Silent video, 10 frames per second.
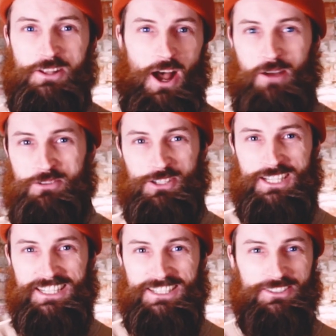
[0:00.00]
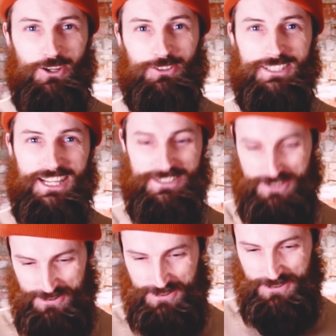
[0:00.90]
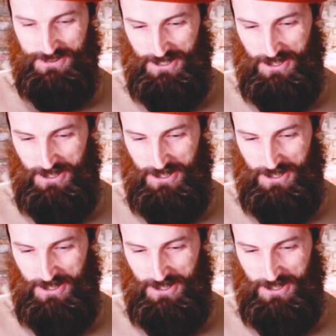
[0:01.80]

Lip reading: I'm just kidding, don't add salt to your